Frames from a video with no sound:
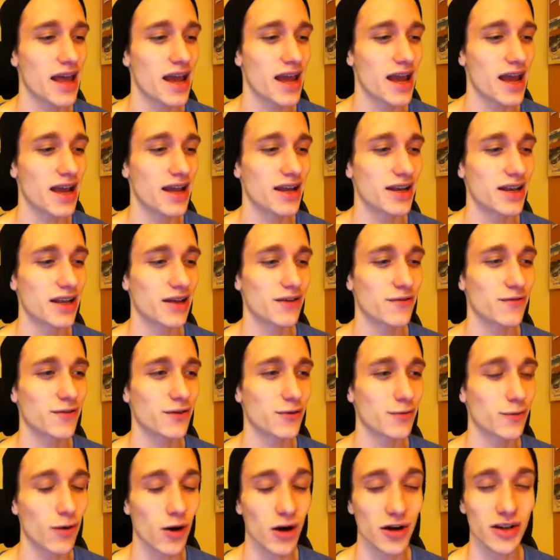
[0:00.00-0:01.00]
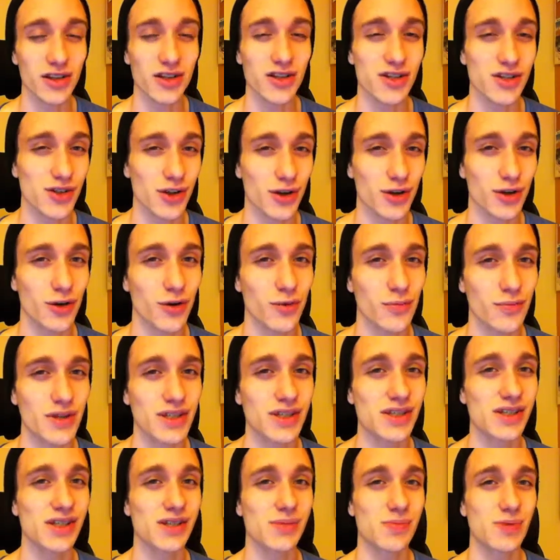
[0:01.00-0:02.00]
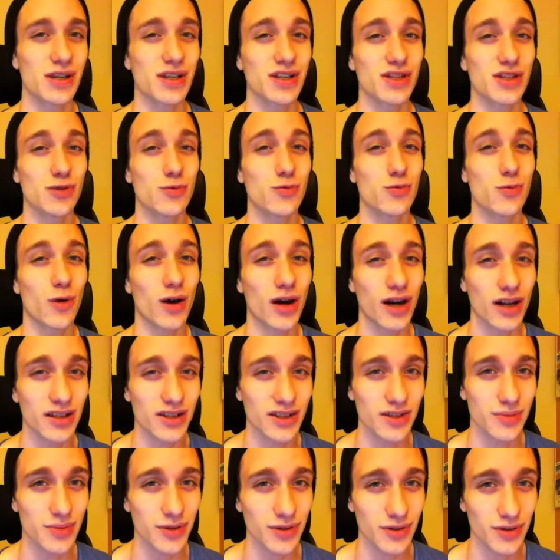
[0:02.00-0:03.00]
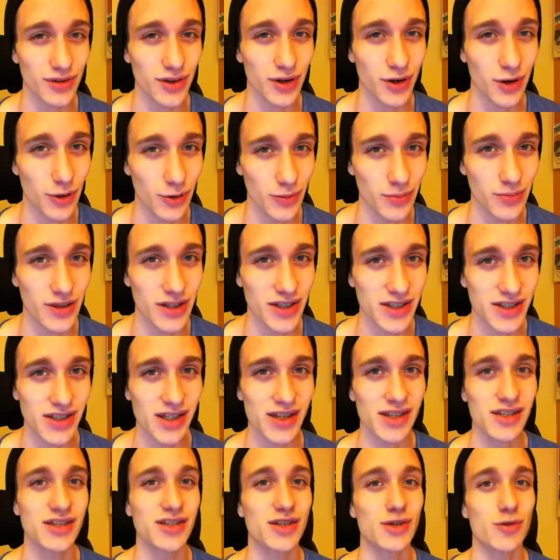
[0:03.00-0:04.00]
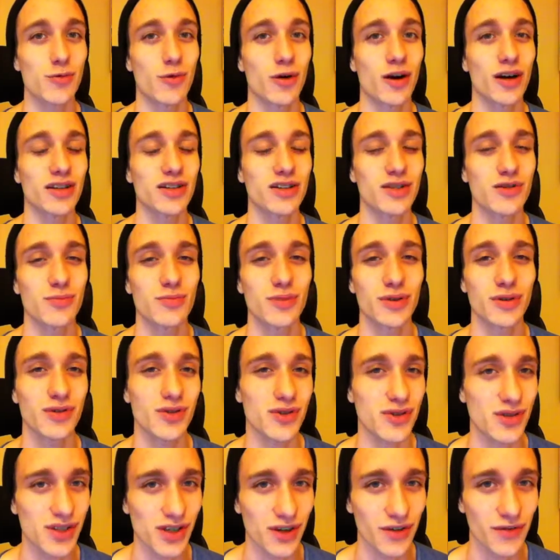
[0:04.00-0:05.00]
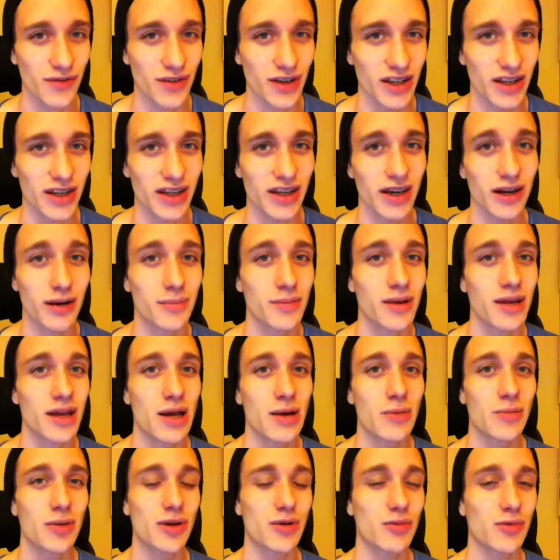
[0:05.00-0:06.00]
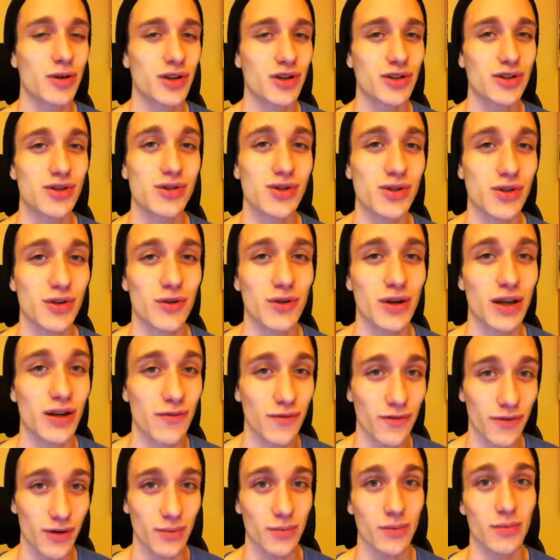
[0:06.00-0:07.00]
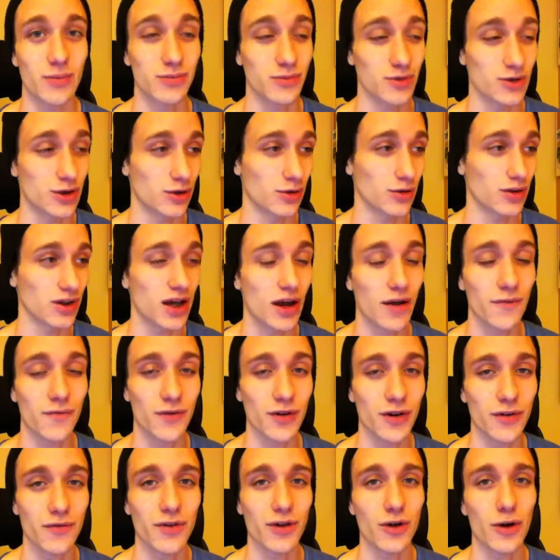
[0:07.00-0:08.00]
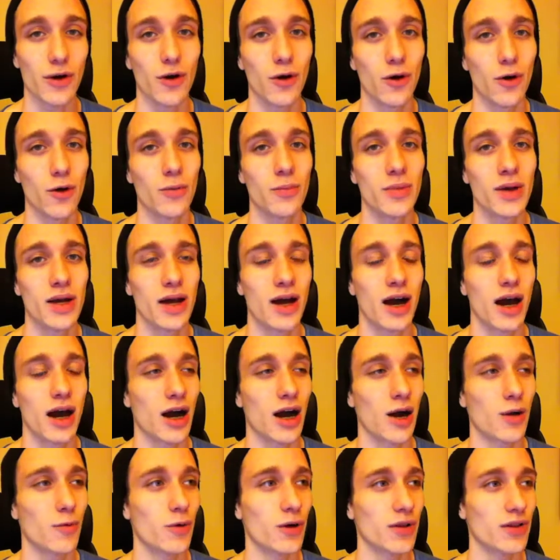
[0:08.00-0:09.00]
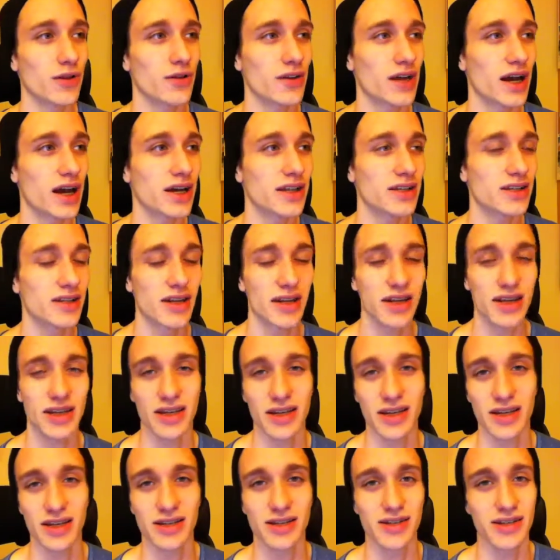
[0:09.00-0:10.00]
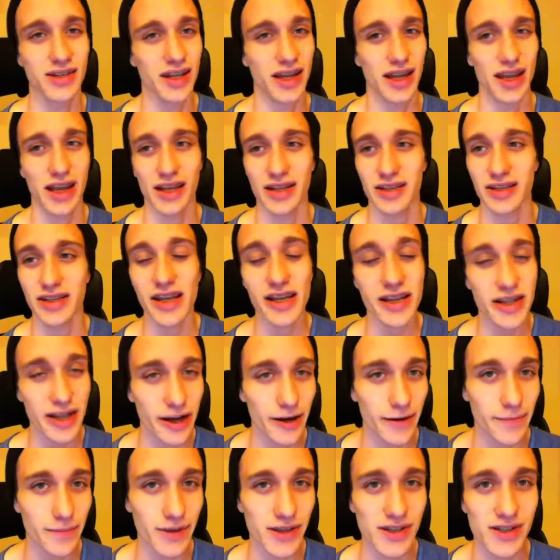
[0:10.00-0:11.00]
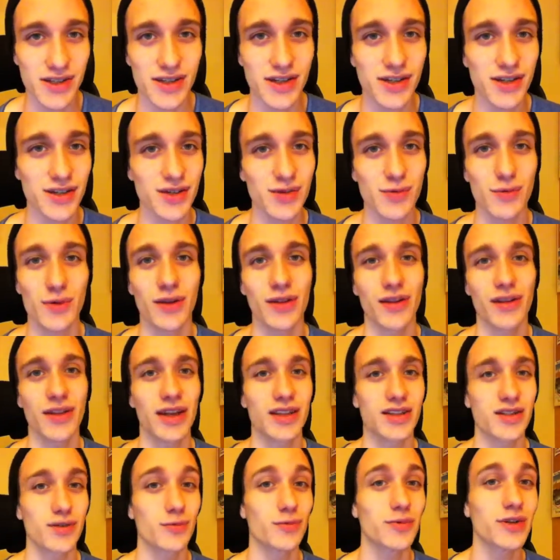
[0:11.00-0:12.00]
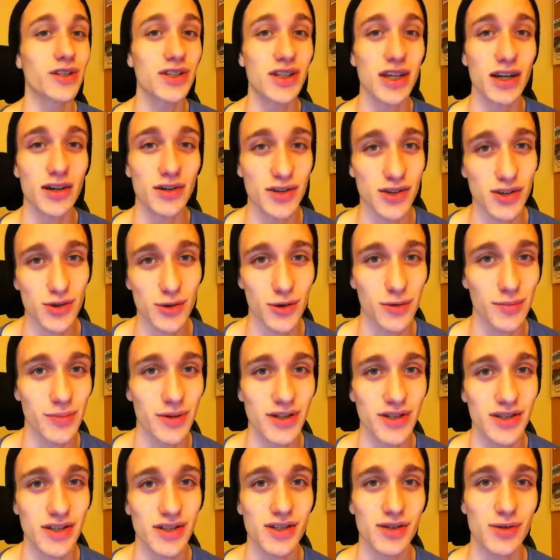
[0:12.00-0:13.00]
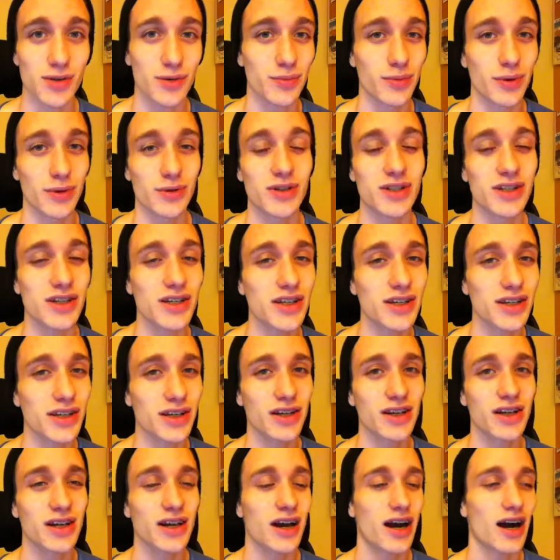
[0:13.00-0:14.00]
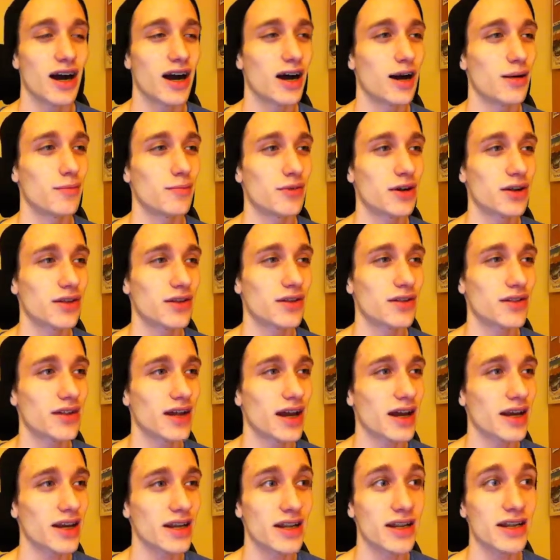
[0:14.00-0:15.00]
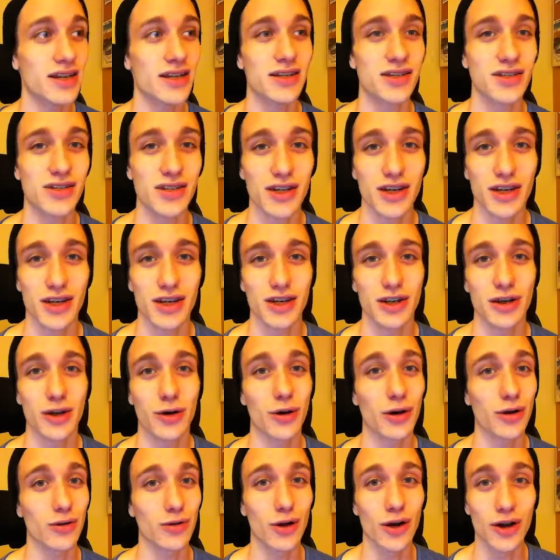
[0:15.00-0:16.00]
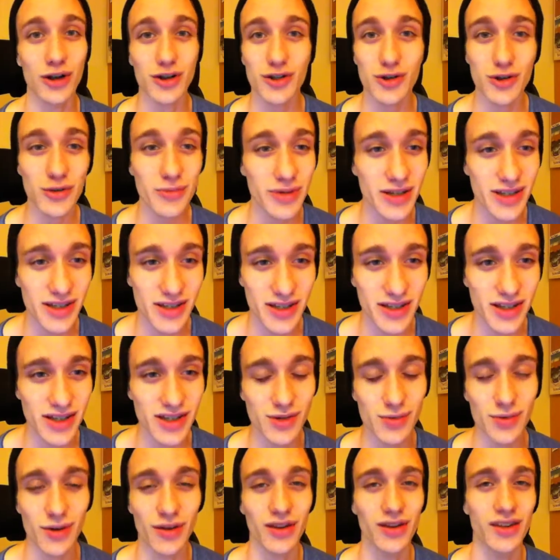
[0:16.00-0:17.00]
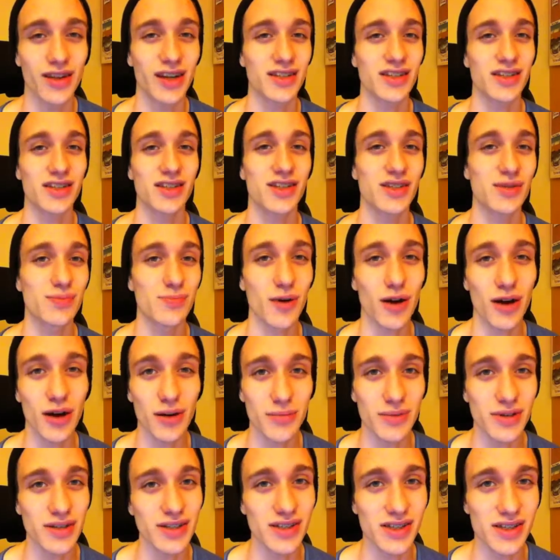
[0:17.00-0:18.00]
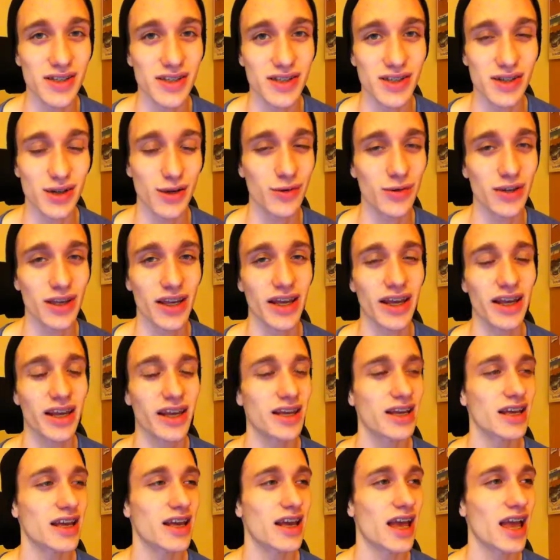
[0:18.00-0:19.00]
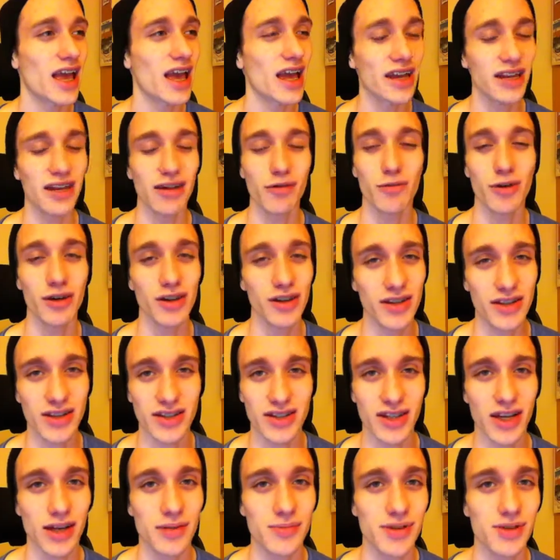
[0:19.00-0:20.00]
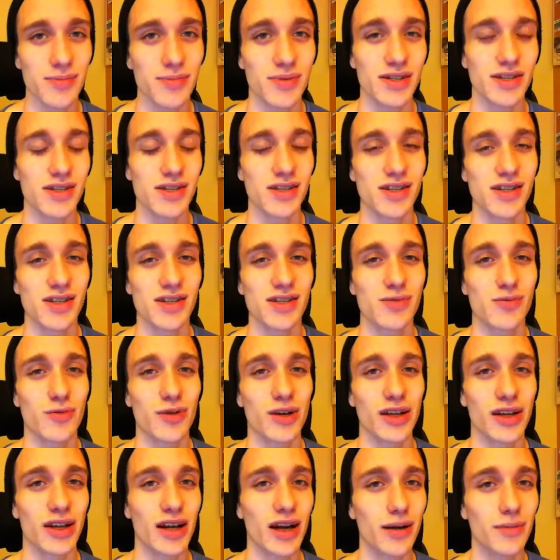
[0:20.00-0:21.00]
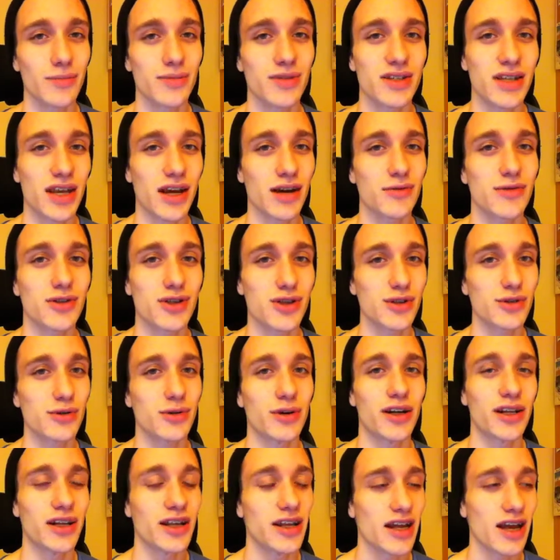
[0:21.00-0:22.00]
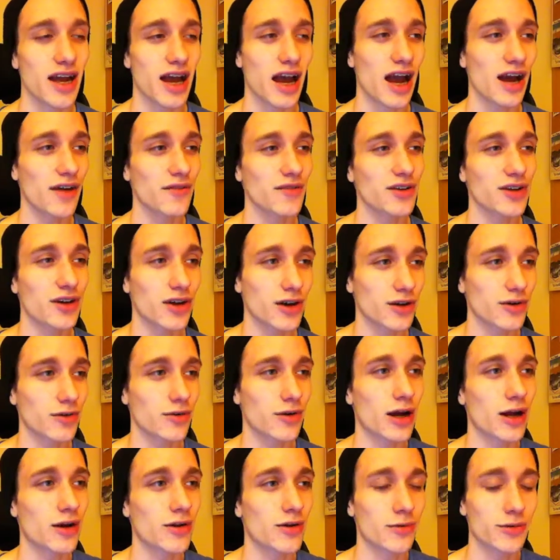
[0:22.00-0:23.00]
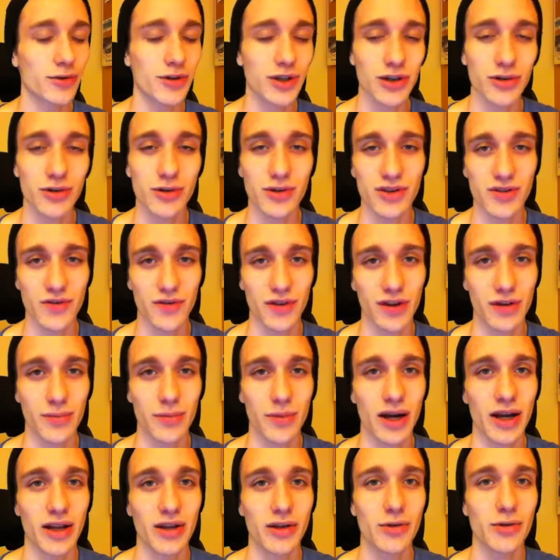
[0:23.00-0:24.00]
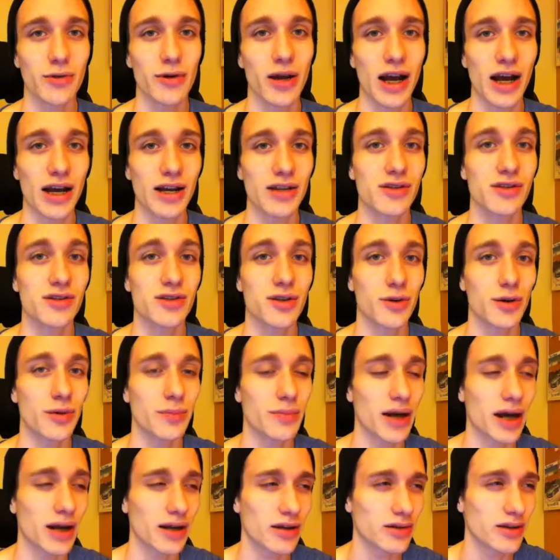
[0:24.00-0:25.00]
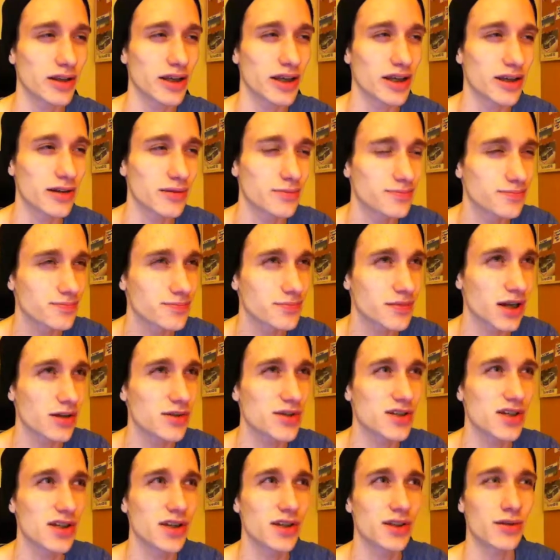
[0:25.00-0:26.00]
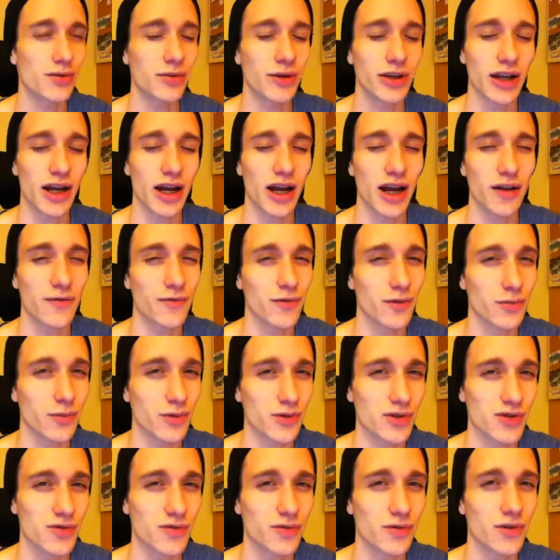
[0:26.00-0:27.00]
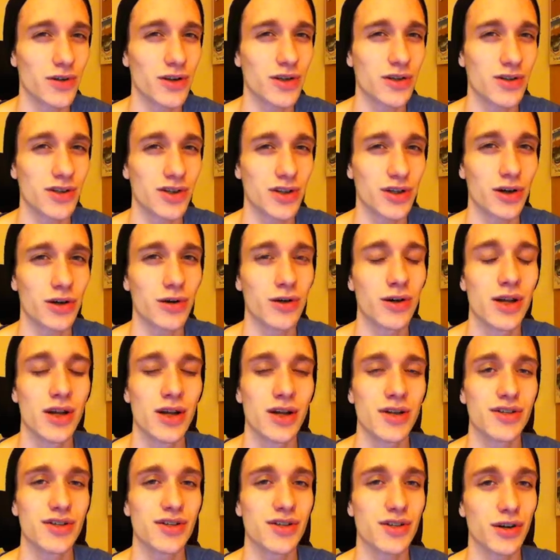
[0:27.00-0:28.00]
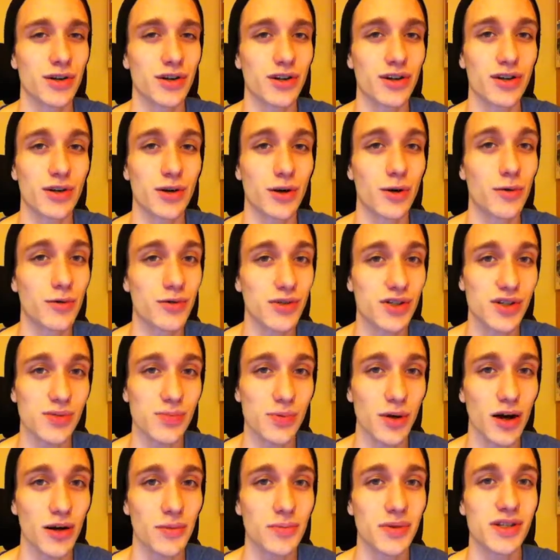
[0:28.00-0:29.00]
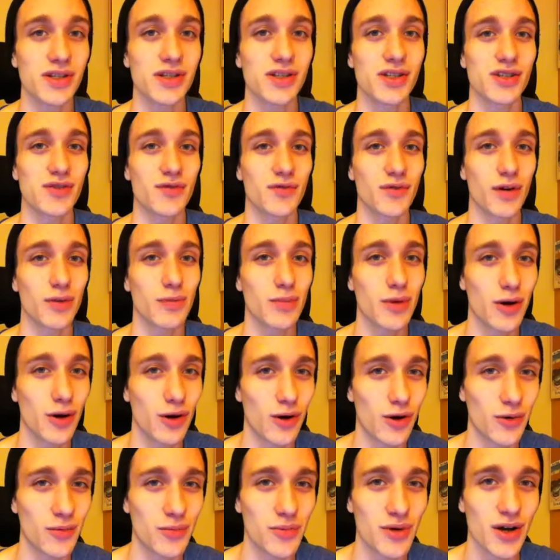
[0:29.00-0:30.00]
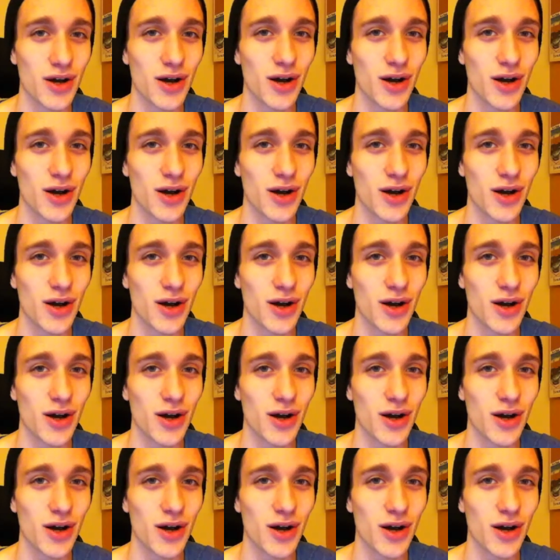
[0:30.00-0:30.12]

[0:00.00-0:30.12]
And if you're wanting to start a home business because you want to build a home business, you want to build yourself an income, but you want to do so from the comfort of your home, whether that is a daycare business, whether that's a retail store business or a boutique, whether that is a laundry business, whether that's a spa business, okay, any one of these types of businesses, when it comes down to it, having gotten around a really close friend of mine who had, going back like I'd say 3.5, almost 4 years ago, started their own spa business from home,